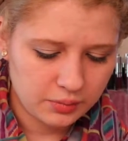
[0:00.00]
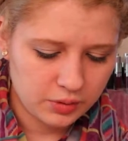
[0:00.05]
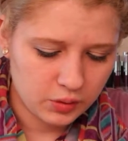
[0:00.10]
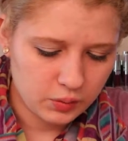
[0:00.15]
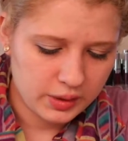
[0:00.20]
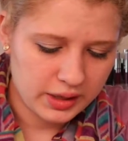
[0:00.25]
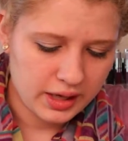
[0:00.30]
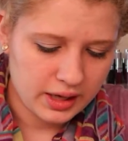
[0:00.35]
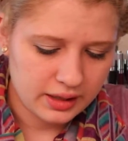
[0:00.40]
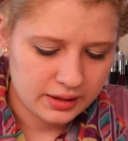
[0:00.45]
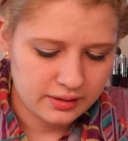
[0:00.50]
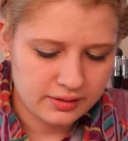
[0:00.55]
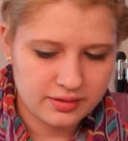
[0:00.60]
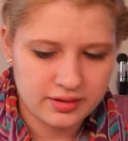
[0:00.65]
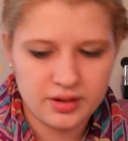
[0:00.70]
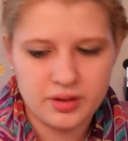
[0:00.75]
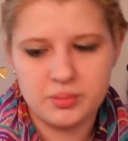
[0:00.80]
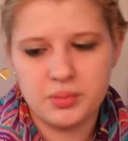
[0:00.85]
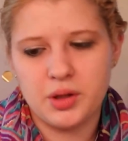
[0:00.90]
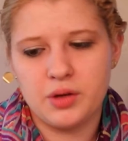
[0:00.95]
We got
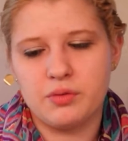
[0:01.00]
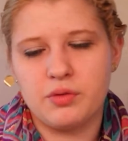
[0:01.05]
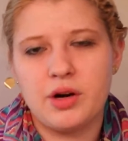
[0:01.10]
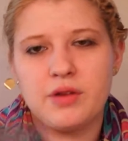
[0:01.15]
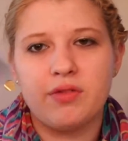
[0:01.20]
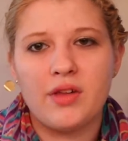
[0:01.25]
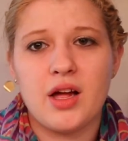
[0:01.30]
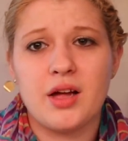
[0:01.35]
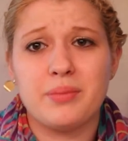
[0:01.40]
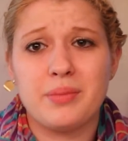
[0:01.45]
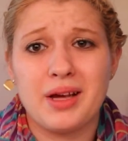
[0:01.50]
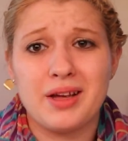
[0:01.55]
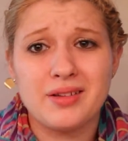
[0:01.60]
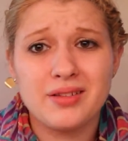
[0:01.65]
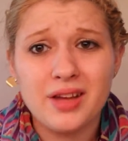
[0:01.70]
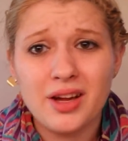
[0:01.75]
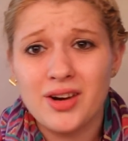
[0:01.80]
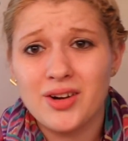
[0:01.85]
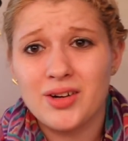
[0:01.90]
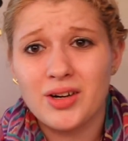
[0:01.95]
some Revlon
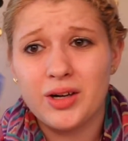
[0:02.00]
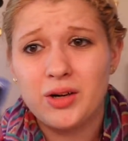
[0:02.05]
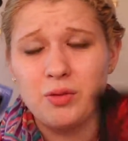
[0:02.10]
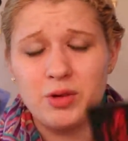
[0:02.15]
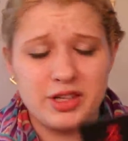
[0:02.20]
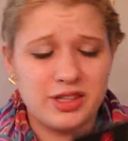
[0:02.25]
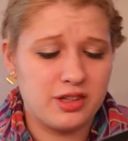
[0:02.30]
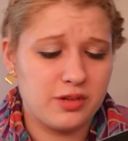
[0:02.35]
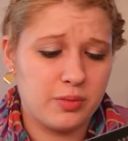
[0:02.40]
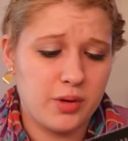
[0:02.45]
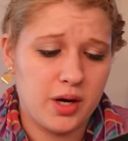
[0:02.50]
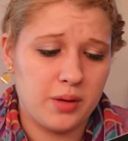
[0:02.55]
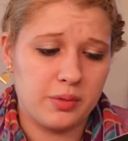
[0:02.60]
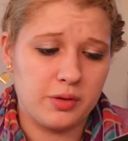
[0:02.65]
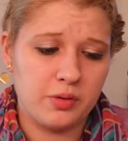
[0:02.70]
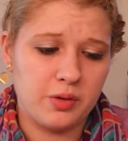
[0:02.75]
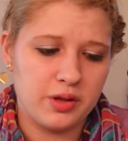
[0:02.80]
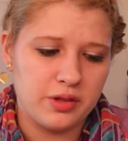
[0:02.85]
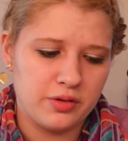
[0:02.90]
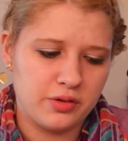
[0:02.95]
mascara, which is
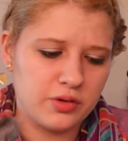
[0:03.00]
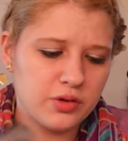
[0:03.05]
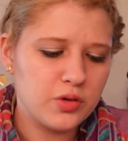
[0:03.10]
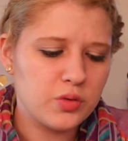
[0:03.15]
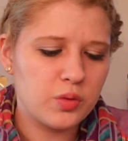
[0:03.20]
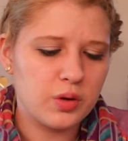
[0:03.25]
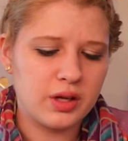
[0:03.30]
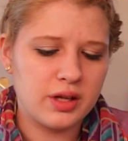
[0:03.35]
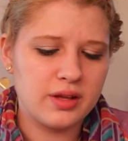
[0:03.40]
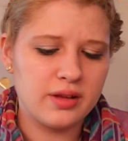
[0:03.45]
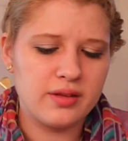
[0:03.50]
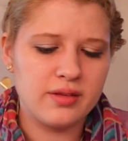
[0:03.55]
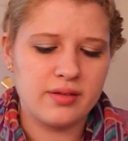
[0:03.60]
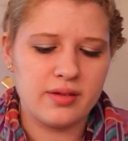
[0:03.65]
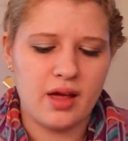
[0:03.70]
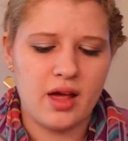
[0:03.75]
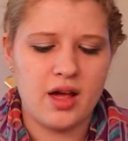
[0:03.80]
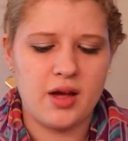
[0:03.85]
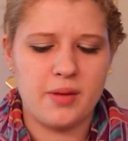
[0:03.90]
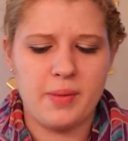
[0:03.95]
probably one of their new ones.
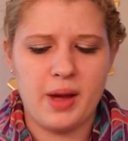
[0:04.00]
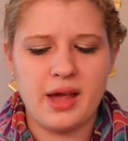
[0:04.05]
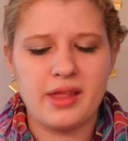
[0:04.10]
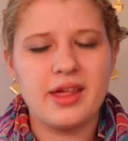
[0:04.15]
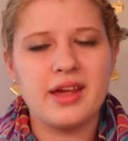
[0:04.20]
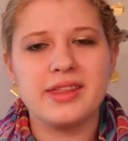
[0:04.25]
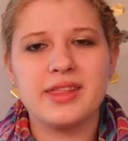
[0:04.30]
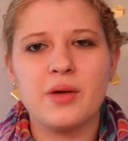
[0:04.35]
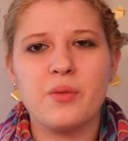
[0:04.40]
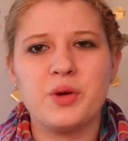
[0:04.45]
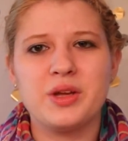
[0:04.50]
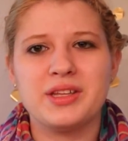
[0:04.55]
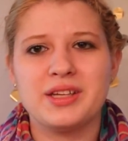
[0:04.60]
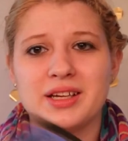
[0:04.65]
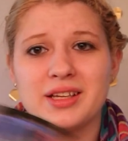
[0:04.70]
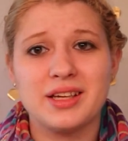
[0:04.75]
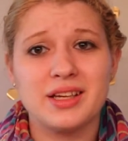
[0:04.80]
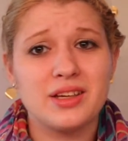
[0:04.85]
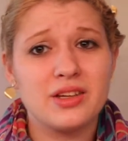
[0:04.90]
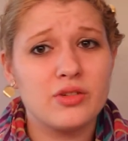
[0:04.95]
I like that we
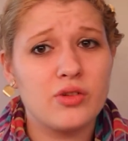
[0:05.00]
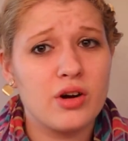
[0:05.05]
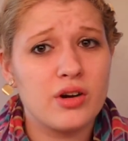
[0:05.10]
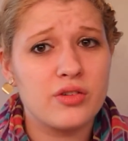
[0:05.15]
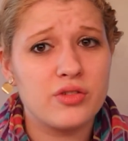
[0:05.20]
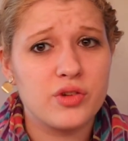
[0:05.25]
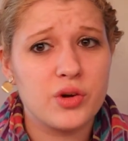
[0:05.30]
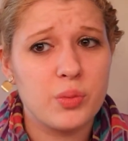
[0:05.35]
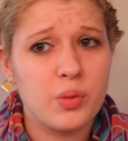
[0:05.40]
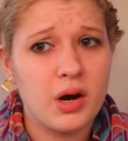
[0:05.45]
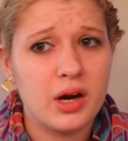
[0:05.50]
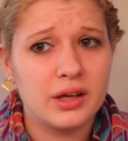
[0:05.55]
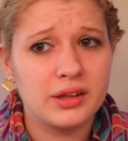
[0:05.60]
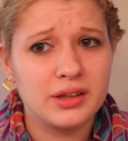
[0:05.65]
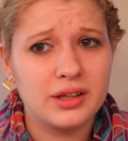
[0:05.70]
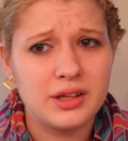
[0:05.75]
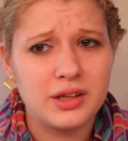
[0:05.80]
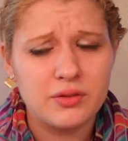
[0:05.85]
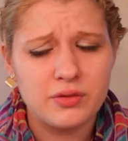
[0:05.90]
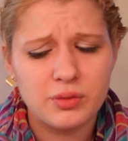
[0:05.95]
did get a drugstore product
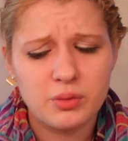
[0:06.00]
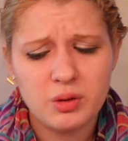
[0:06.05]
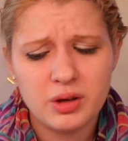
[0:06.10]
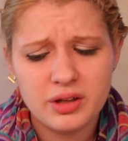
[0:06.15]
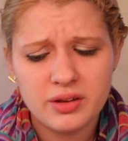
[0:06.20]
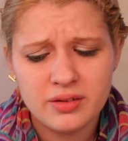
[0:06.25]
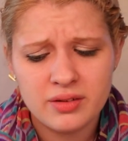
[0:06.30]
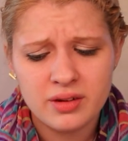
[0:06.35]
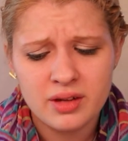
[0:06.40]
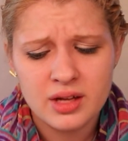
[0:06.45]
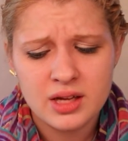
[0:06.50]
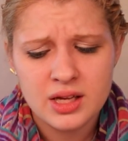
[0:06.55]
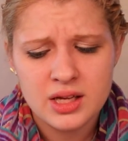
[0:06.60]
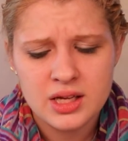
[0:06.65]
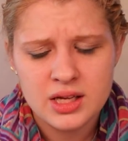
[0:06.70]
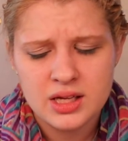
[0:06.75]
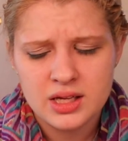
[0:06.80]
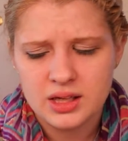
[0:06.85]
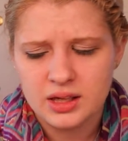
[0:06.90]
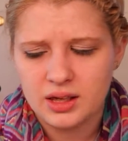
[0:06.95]
in here for once.
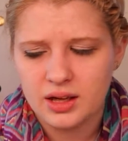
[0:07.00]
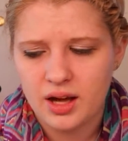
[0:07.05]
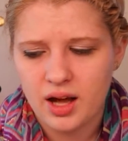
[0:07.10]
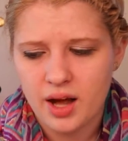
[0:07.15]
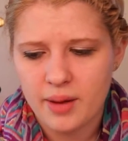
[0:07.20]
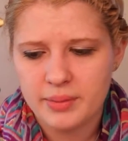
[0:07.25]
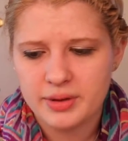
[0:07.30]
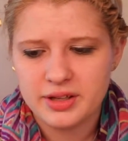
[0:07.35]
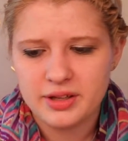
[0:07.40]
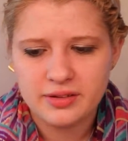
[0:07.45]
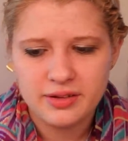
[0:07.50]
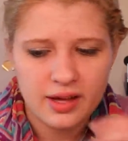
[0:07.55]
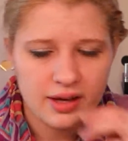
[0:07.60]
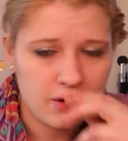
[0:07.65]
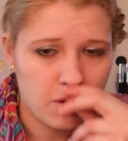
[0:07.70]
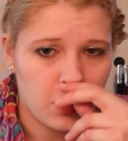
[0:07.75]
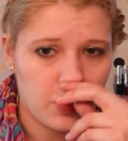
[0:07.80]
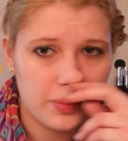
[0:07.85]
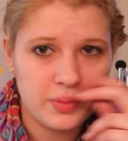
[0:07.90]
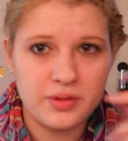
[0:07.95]
It just kind
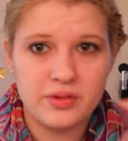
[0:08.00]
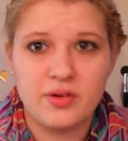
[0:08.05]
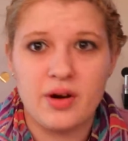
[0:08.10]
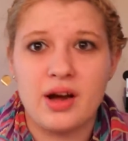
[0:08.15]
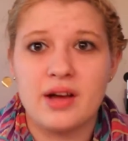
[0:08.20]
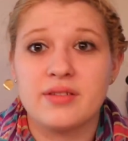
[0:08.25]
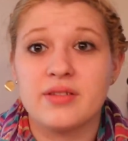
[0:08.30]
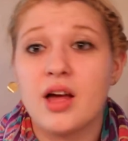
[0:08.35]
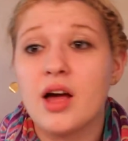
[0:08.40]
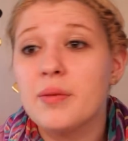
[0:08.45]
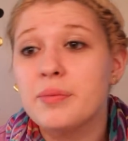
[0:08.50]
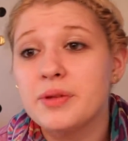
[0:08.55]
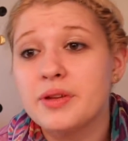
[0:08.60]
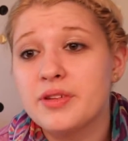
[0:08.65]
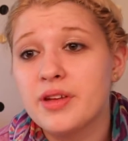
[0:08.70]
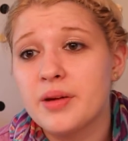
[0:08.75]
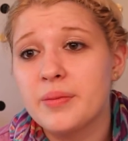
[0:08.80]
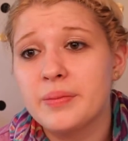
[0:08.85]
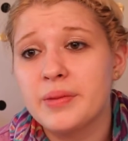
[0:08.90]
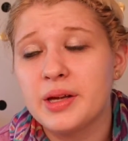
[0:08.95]
of opens your eyes up to
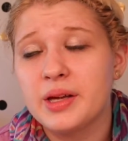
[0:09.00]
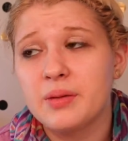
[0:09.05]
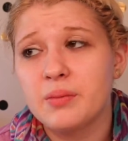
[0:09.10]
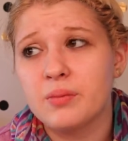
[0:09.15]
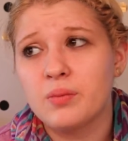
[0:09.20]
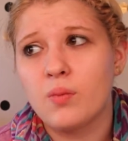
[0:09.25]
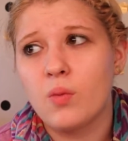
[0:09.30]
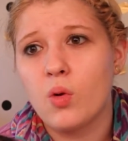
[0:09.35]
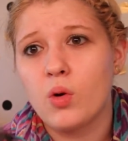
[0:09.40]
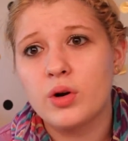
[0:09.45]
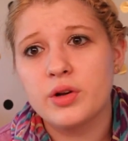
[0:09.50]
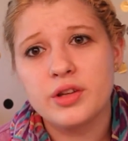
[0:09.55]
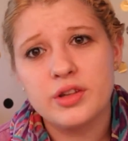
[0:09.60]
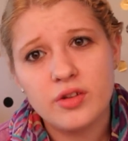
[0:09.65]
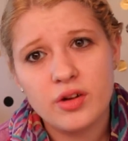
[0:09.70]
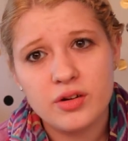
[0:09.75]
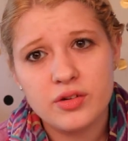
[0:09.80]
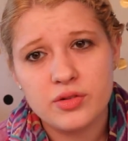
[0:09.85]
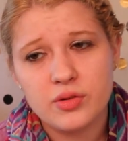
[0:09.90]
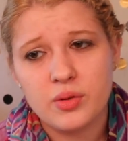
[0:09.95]
something more in the
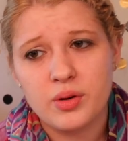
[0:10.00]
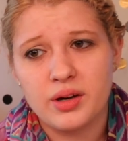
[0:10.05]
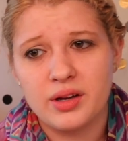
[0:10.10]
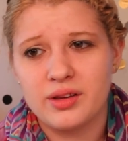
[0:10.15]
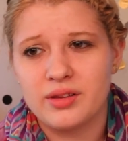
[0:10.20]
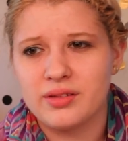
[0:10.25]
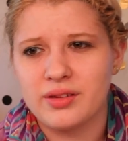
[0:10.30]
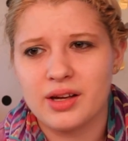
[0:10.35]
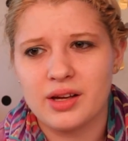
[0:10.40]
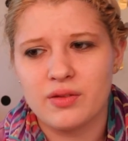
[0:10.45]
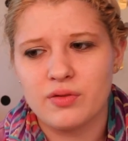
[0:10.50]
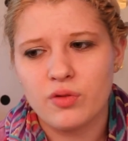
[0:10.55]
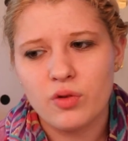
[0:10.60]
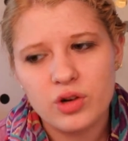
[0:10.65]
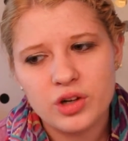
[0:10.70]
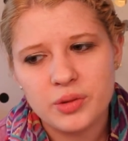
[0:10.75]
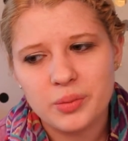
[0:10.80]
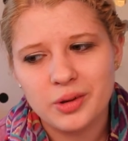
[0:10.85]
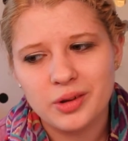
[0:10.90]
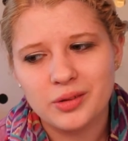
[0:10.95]
drugstore, and it's like
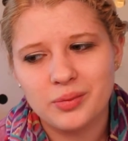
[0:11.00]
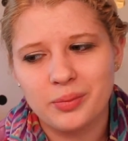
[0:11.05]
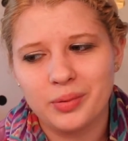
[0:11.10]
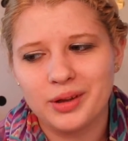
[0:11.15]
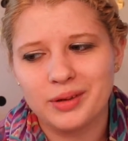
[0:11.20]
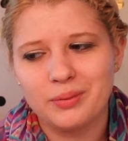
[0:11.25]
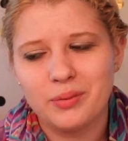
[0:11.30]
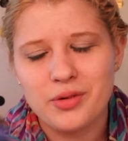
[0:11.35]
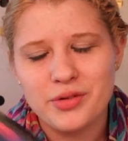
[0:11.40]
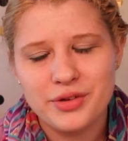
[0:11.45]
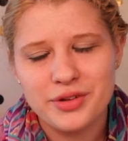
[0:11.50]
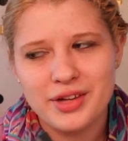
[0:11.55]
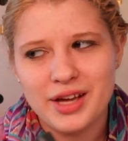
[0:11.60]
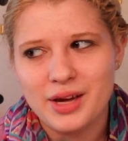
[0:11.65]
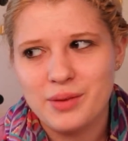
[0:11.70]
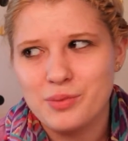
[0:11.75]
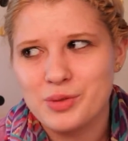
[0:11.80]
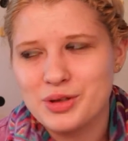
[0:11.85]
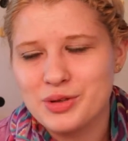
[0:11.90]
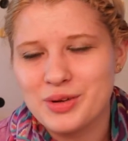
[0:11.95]
affordable, but most of the
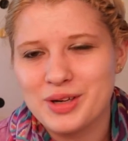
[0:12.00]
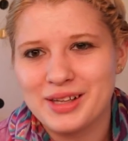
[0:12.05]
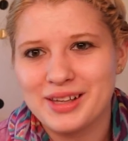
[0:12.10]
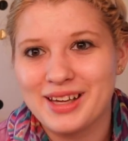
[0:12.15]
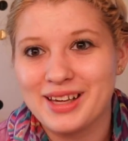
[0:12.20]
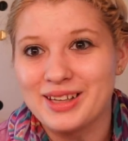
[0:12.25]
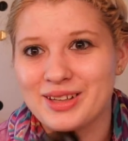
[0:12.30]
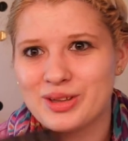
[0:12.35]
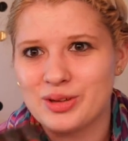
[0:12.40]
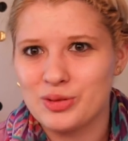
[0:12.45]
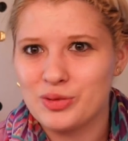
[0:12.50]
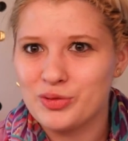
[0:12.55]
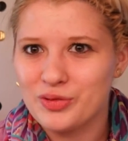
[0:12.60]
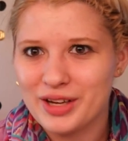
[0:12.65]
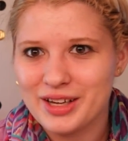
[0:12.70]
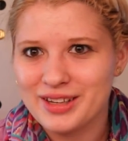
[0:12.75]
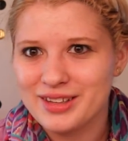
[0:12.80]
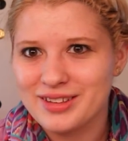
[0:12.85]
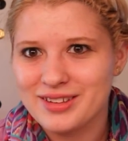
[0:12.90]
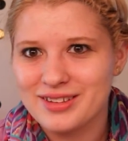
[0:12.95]
time we do get like Too
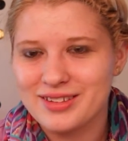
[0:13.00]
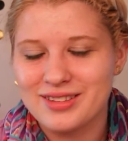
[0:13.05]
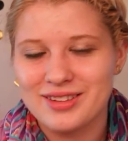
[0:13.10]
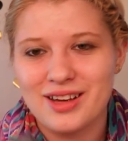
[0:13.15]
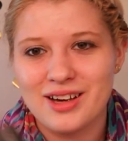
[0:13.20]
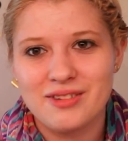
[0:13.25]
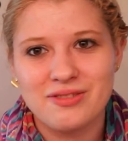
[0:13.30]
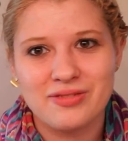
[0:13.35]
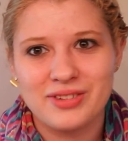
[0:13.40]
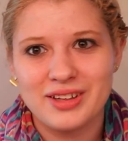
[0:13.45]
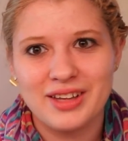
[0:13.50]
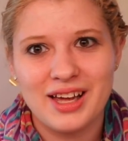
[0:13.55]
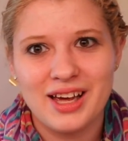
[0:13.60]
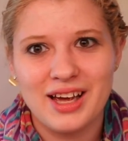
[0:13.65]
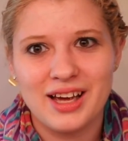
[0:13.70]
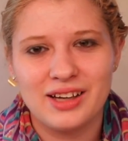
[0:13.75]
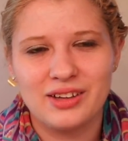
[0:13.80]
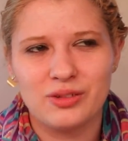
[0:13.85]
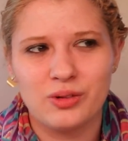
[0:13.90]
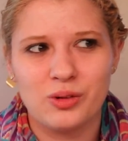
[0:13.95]
Faced stuff in
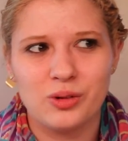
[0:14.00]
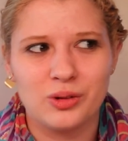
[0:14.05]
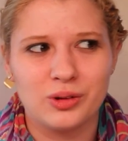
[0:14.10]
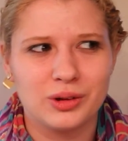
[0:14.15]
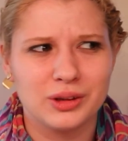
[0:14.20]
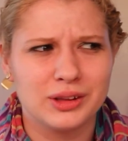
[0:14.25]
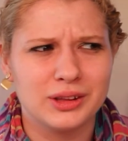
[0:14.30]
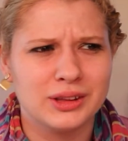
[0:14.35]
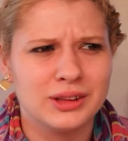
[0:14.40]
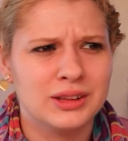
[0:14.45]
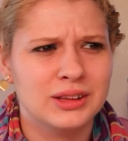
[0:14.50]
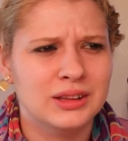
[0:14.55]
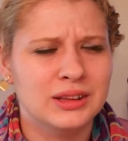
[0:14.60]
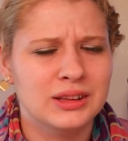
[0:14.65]
that, or